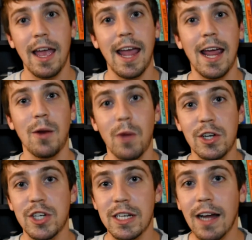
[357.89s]
and
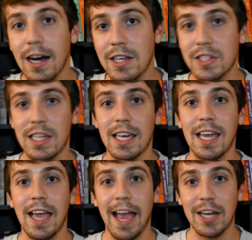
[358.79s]
when she does, the
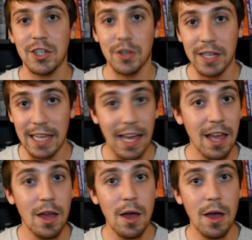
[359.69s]
king actually